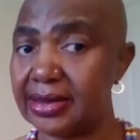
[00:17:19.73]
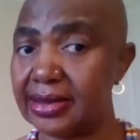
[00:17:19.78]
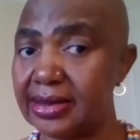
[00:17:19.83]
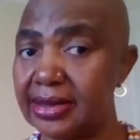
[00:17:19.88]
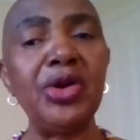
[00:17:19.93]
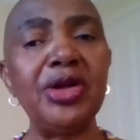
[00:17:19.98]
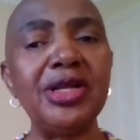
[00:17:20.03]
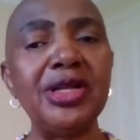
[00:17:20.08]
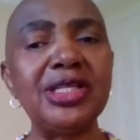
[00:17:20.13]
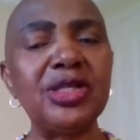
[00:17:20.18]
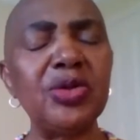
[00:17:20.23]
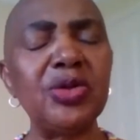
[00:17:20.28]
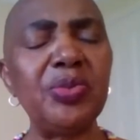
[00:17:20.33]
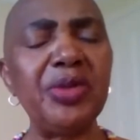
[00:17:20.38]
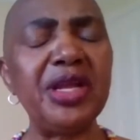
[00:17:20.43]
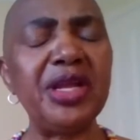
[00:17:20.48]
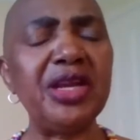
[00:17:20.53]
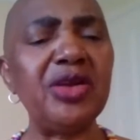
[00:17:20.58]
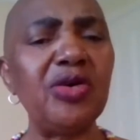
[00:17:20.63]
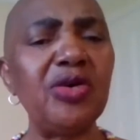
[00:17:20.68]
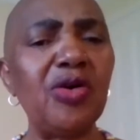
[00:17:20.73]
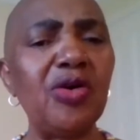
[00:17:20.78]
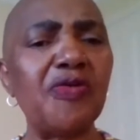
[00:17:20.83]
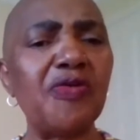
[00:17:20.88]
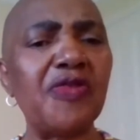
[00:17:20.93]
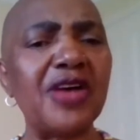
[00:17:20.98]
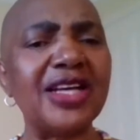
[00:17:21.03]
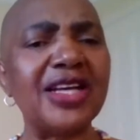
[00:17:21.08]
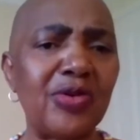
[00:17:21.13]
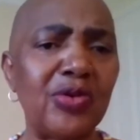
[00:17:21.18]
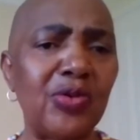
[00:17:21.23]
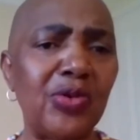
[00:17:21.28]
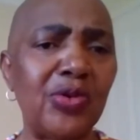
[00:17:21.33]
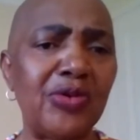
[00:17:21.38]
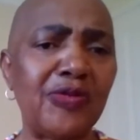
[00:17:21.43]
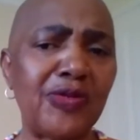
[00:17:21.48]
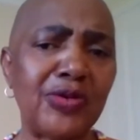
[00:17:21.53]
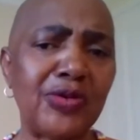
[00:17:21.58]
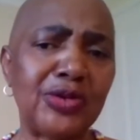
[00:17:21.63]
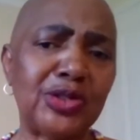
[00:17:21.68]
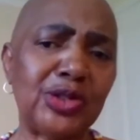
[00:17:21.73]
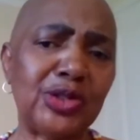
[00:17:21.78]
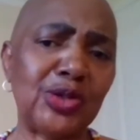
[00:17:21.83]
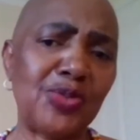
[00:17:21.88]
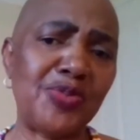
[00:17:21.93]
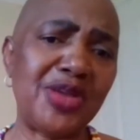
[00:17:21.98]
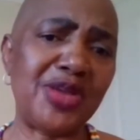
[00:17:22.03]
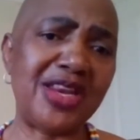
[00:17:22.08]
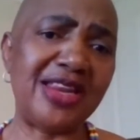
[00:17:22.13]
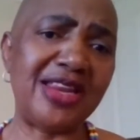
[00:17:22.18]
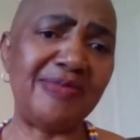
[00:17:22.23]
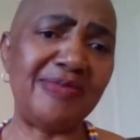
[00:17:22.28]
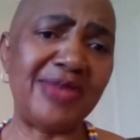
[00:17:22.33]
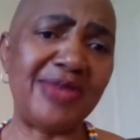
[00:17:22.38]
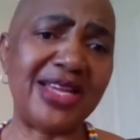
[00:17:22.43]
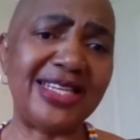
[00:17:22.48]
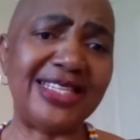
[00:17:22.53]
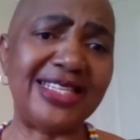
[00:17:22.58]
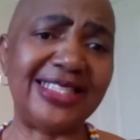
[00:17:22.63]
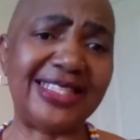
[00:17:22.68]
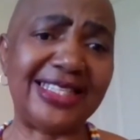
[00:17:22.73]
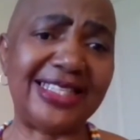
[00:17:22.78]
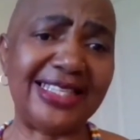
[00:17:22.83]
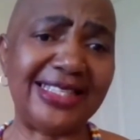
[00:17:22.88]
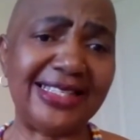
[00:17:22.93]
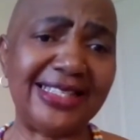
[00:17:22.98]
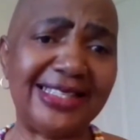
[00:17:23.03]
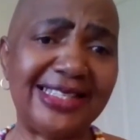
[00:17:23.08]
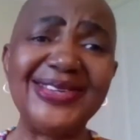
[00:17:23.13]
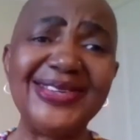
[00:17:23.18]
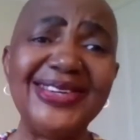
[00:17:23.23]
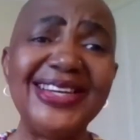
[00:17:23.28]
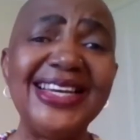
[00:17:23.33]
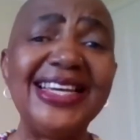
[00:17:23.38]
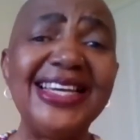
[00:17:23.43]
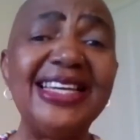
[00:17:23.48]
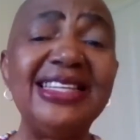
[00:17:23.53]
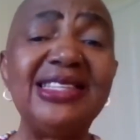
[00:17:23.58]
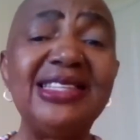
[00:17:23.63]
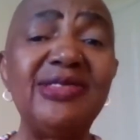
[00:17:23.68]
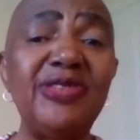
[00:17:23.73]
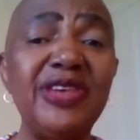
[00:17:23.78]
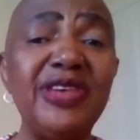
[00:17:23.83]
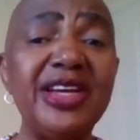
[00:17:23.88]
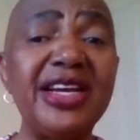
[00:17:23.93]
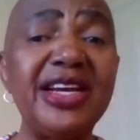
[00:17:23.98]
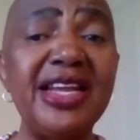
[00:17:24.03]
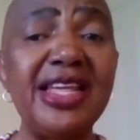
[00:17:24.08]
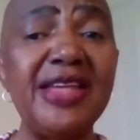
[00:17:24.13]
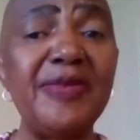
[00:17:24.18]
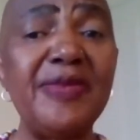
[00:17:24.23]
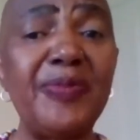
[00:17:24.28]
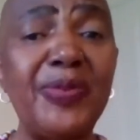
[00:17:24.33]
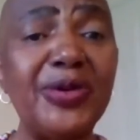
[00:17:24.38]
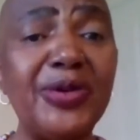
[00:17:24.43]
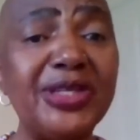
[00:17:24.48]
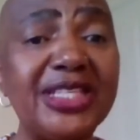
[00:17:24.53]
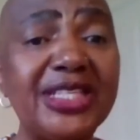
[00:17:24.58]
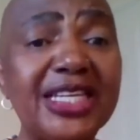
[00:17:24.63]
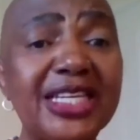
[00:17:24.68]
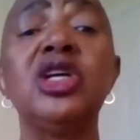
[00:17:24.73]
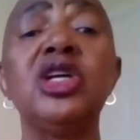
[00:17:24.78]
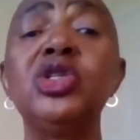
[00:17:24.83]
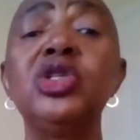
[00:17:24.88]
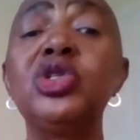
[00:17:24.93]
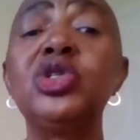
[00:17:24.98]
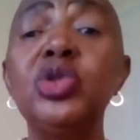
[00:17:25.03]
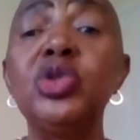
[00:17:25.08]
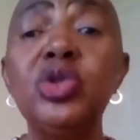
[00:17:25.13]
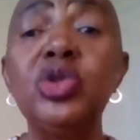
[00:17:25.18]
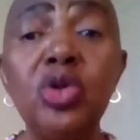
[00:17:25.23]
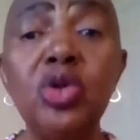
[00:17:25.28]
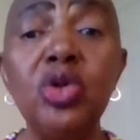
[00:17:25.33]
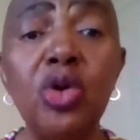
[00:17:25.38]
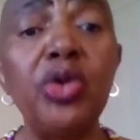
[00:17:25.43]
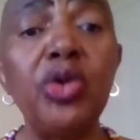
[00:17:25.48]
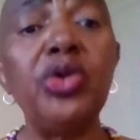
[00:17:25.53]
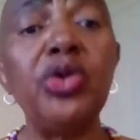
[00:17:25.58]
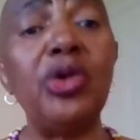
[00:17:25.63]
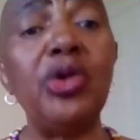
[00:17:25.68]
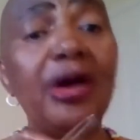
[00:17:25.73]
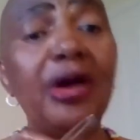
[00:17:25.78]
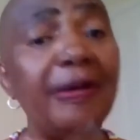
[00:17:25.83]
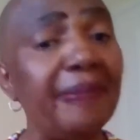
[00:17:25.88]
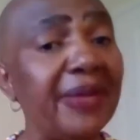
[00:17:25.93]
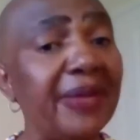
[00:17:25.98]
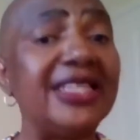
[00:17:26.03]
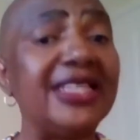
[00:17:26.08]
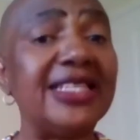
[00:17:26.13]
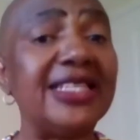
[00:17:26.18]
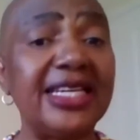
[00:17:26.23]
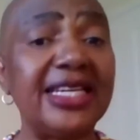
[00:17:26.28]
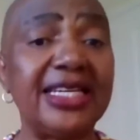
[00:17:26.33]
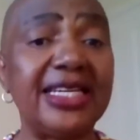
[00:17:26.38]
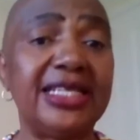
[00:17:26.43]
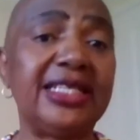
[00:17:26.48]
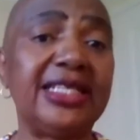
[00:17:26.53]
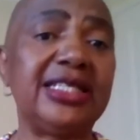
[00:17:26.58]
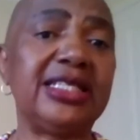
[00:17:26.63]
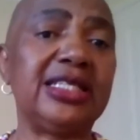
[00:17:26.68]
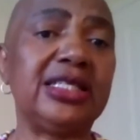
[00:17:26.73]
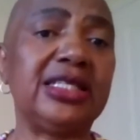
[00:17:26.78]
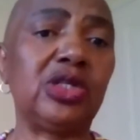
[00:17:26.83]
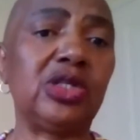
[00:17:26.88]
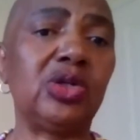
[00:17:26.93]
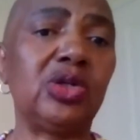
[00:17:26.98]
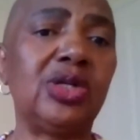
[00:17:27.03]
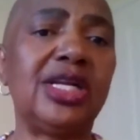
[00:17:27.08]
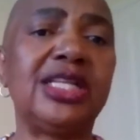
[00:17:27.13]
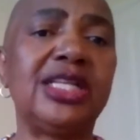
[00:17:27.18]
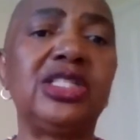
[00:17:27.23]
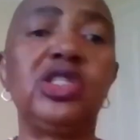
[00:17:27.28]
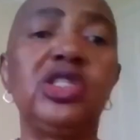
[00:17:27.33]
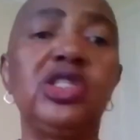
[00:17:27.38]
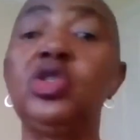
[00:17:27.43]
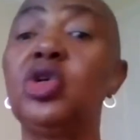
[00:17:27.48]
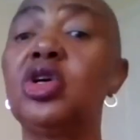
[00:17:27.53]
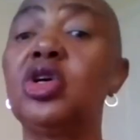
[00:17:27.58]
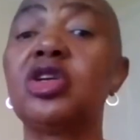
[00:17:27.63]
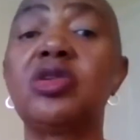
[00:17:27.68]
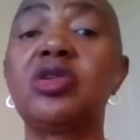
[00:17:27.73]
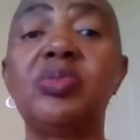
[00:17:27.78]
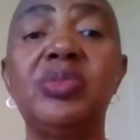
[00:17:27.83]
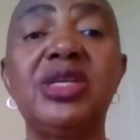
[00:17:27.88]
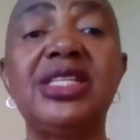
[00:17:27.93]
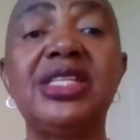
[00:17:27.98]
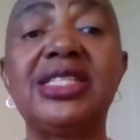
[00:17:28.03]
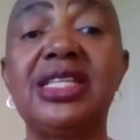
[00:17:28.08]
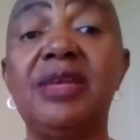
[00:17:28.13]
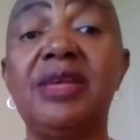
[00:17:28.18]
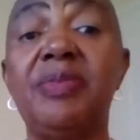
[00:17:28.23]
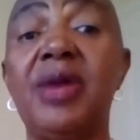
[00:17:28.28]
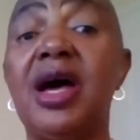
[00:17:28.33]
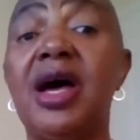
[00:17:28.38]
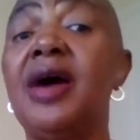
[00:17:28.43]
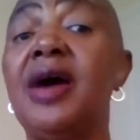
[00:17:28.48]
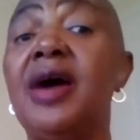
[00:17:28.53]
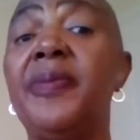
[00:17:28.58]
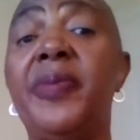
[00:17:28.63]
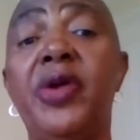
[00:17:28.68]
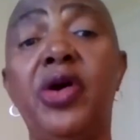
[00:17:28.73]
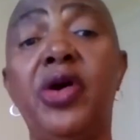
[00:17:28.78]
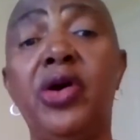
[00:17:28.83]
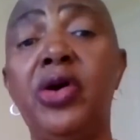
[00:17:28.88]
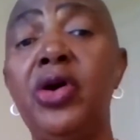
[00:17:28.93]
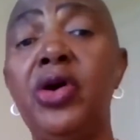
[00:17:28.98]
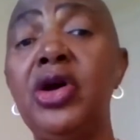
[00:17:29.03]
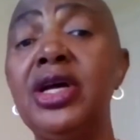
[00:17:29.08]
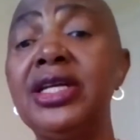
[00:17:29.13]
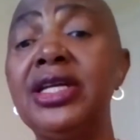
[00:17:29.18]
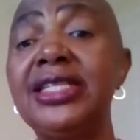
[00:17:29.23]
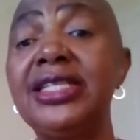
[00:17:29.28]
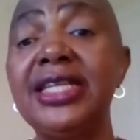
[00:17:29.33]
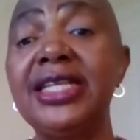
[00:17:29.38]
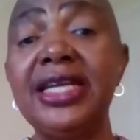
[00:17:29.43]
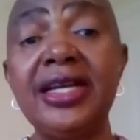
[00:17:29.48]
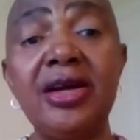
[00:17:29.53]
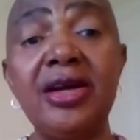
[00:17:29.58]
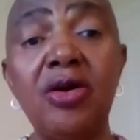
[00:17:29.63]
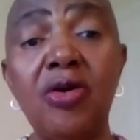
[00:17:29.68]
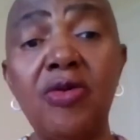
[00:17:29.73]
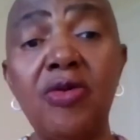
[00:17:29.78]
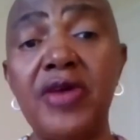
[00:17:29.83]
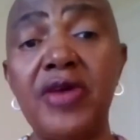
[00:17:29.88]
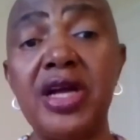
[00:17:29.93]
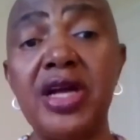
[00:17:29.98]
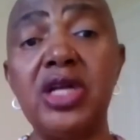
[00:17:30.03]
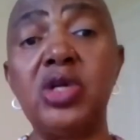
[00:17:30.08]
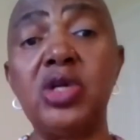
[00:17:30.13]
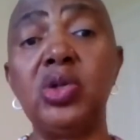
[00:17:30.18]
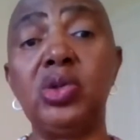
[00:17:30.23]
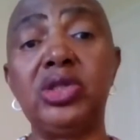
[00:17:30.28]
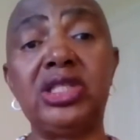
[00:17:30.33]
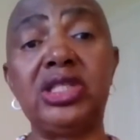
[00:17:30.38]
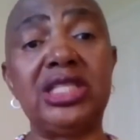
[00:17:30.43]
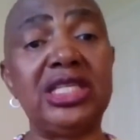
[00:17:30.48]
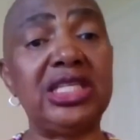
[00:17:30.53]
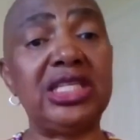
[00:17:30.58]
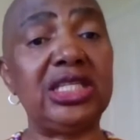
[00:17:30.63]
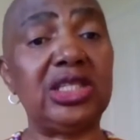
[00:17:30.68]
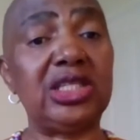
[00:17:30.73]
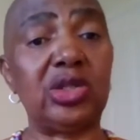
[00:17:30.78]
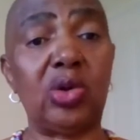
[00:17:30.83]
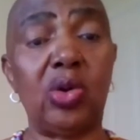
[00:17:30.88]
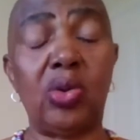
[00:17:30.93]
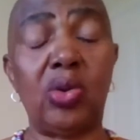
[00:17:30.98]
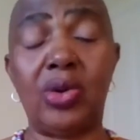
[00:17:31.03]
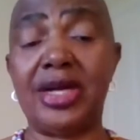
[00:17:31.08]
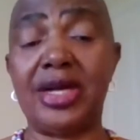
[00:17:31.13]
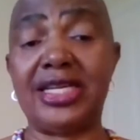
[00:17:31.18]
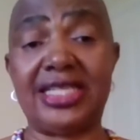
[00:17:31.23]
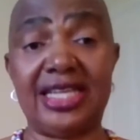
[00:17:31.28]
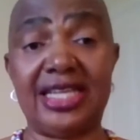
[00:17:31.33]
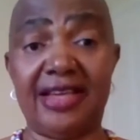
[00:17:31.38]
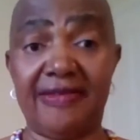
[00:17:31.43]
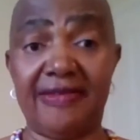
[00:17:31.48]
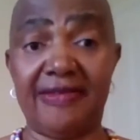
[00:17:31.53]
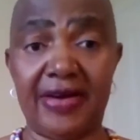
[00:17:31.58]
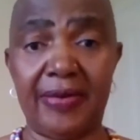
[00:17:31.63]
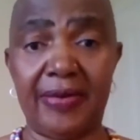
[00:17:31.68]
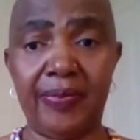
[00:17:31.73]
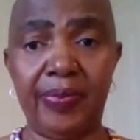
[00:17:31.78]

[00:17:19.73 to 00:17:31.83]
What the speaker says: There's so many of us, we've got so many medicines. It's very important to know your medication so that you don't mix them up or take over dosage or whatever.